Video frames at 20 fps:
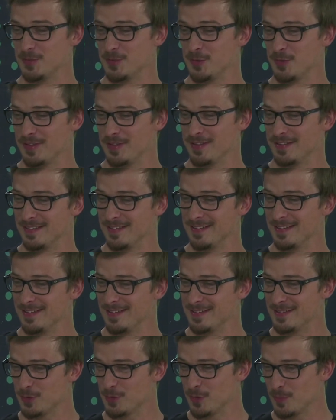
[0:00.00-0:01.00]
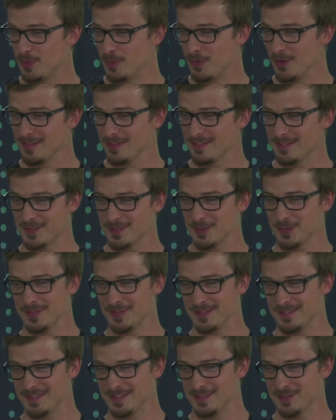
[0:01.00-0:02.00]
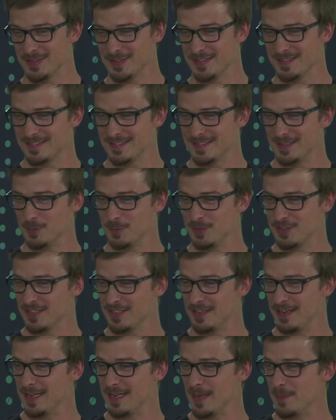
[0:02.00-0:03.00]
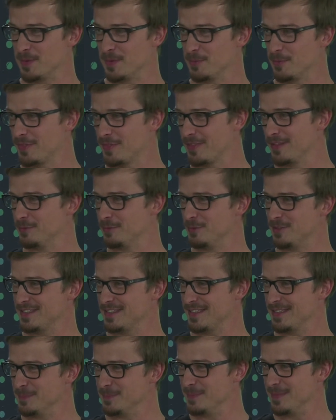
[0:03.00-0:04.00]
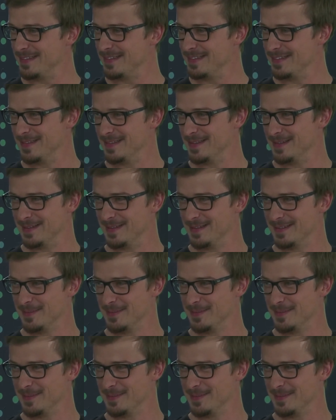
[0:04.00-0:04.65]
to the poll, so the users which are unhappy with the result may